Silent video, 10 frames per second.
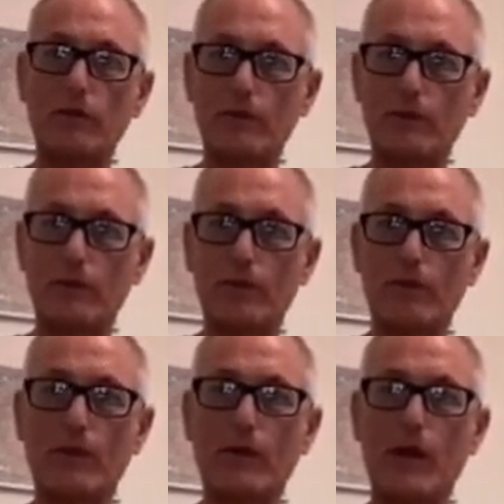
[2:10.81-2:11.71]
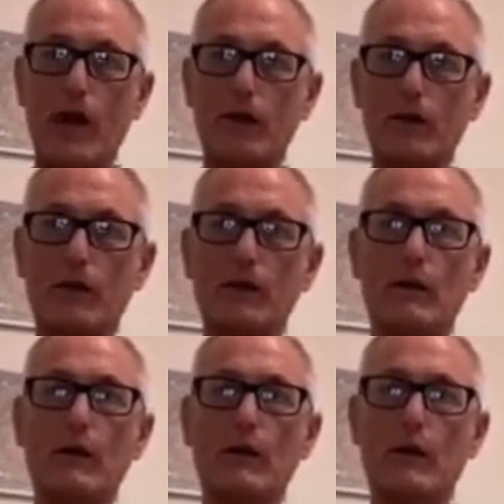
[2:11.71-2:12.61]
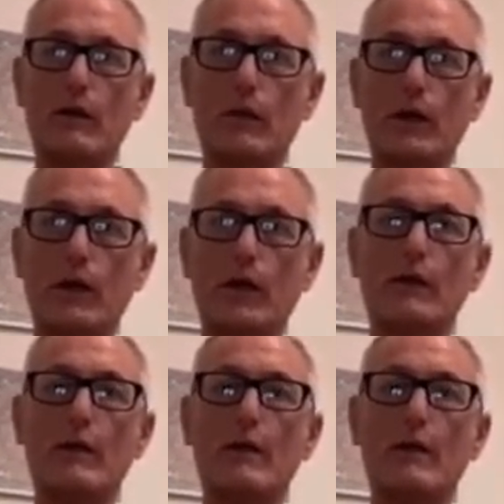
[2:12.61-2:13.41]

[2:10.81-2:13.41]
for the iron worker